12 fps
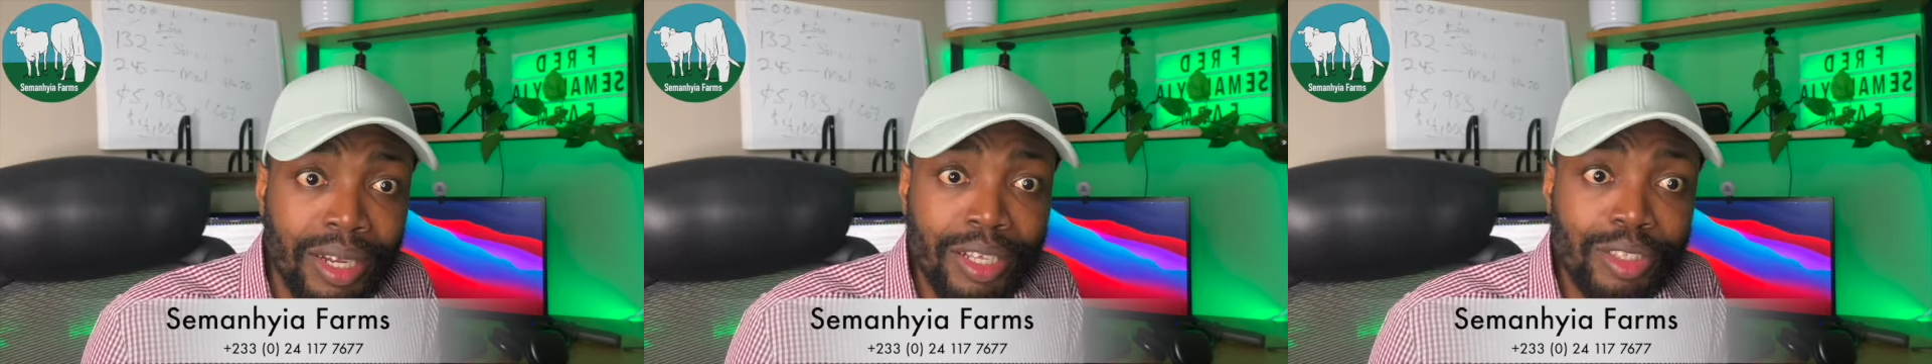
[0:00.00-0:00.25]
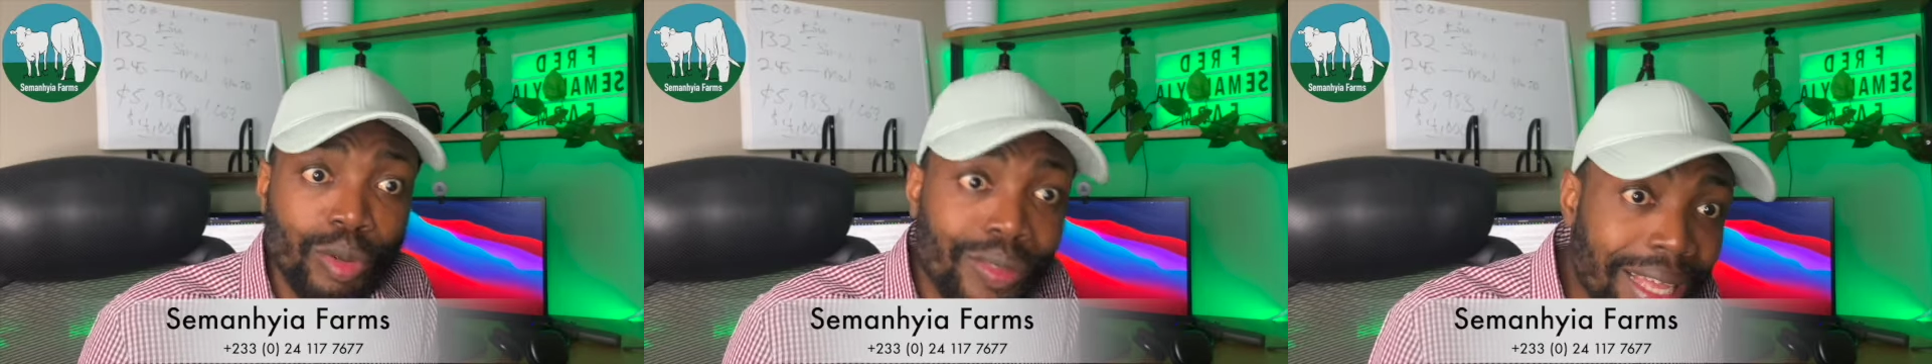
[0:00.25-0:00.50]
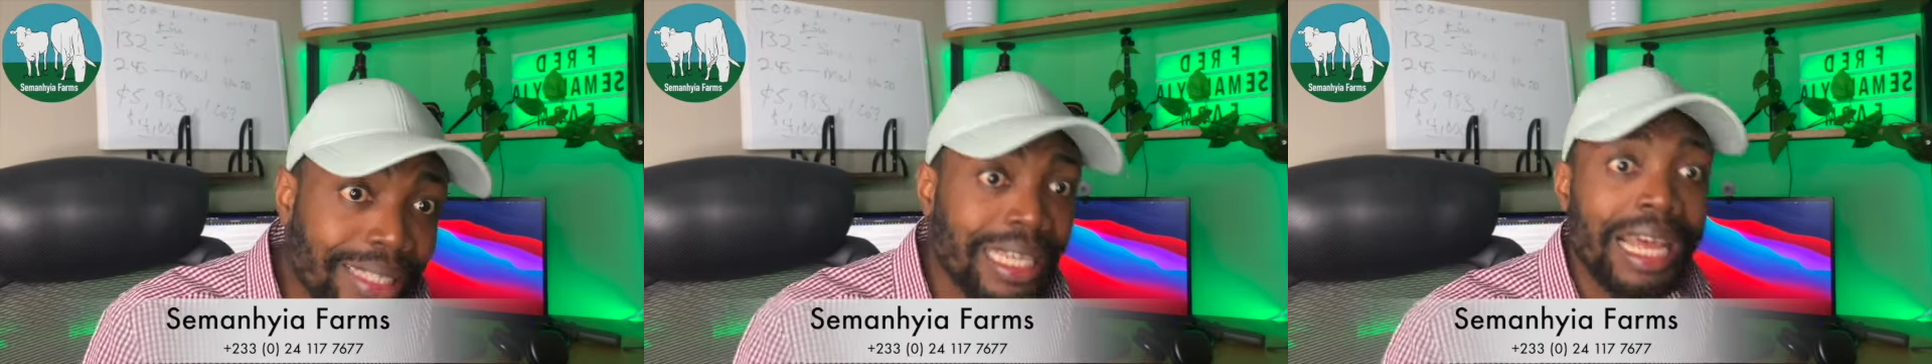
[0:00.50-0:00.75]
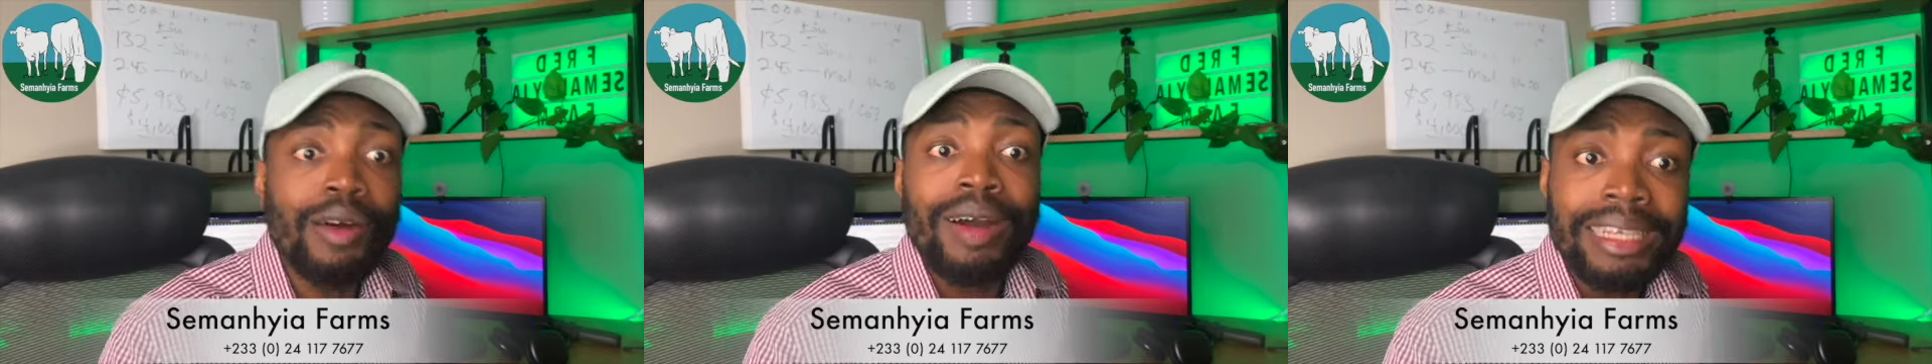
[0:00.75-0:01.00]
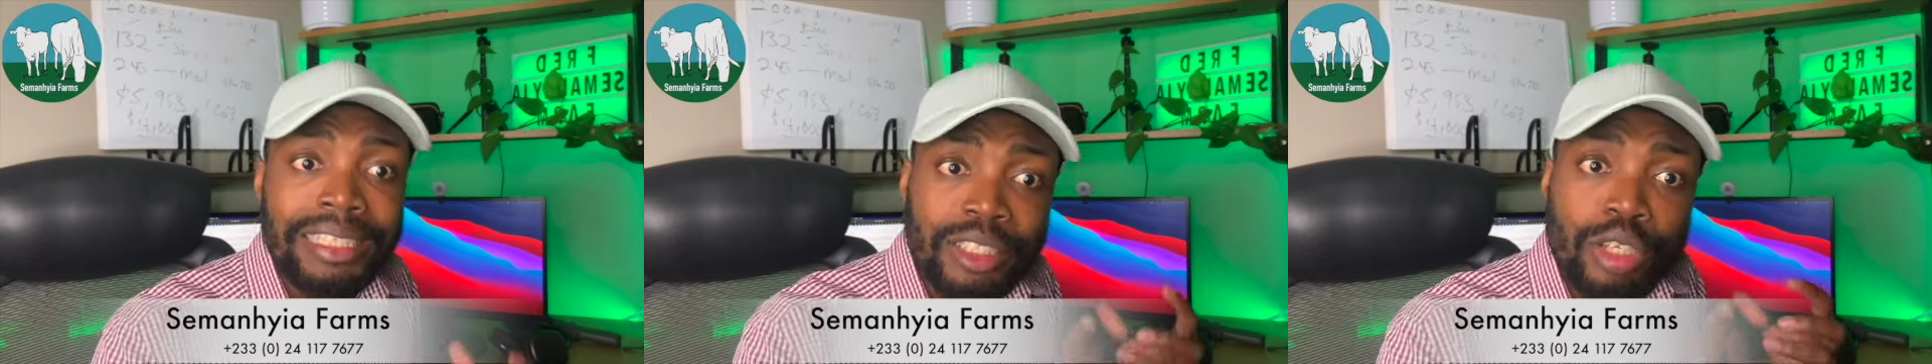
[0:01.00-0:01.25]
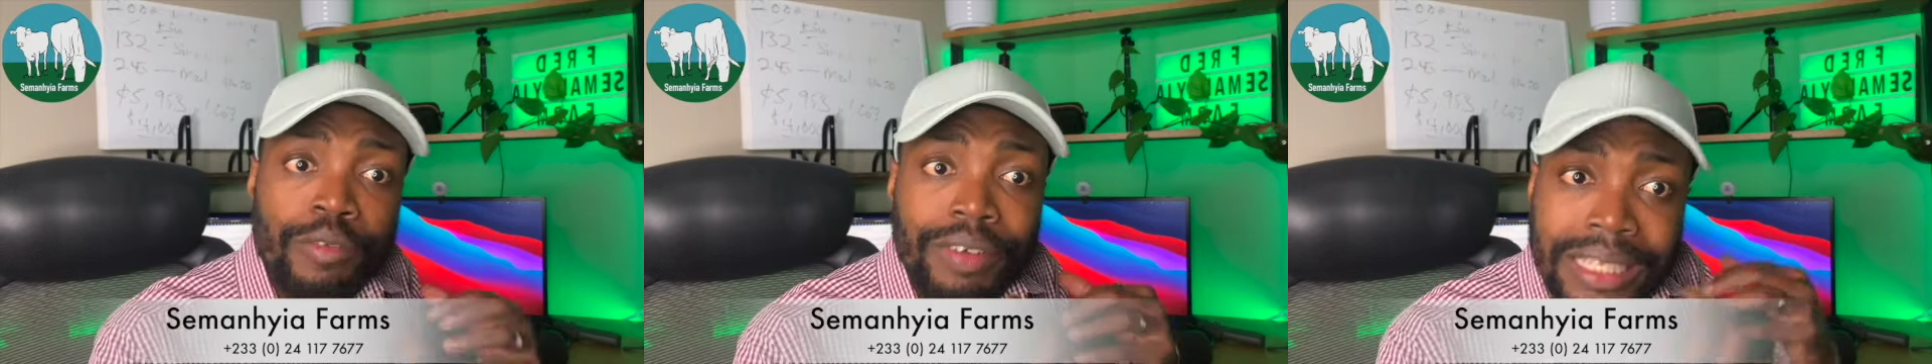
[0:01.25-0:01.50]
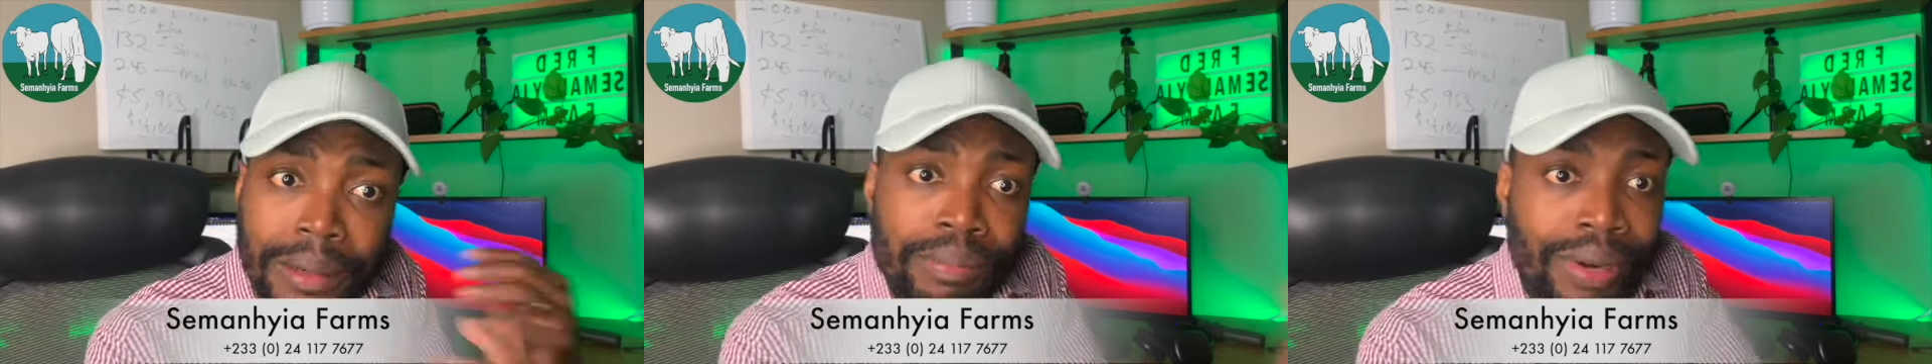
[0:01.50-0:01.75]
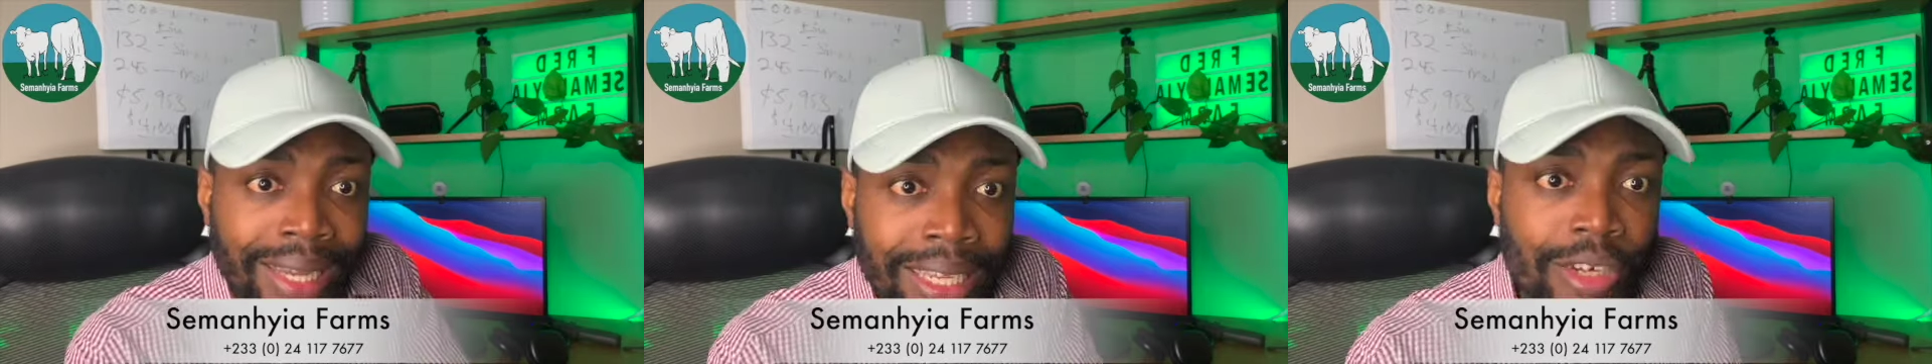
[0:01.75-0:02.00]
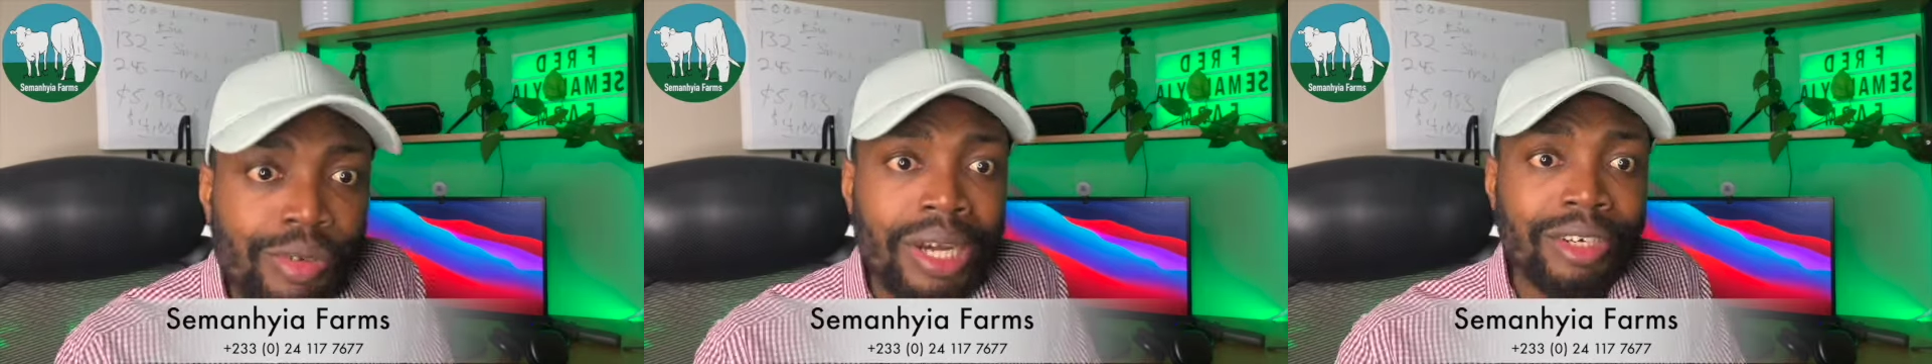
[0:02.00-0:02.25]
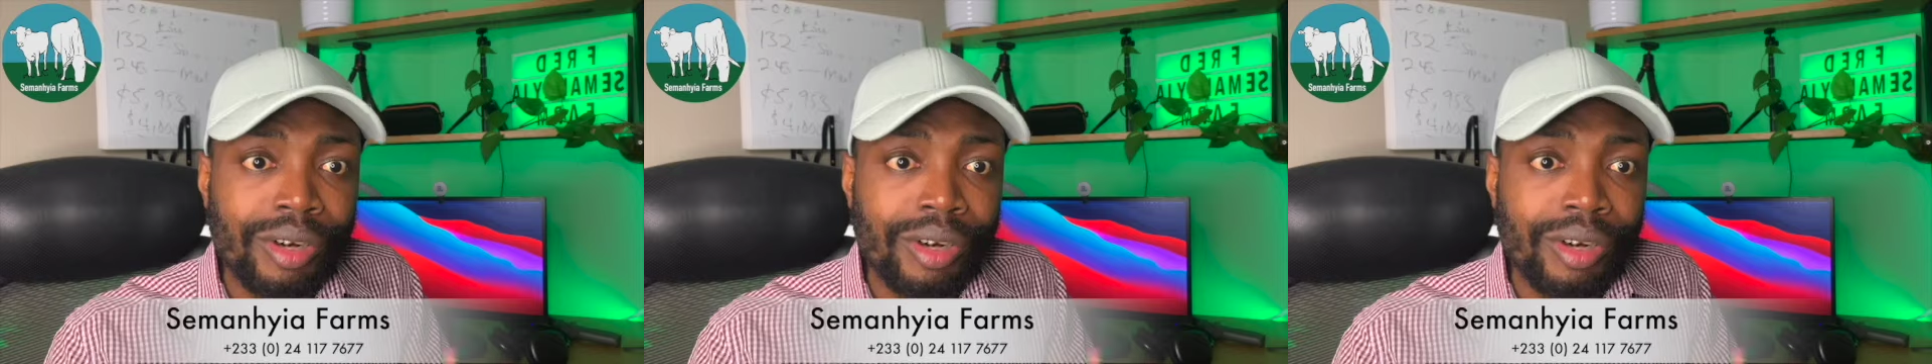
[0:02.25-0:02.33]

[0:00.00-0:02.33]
So that's how I discovered the Brachyria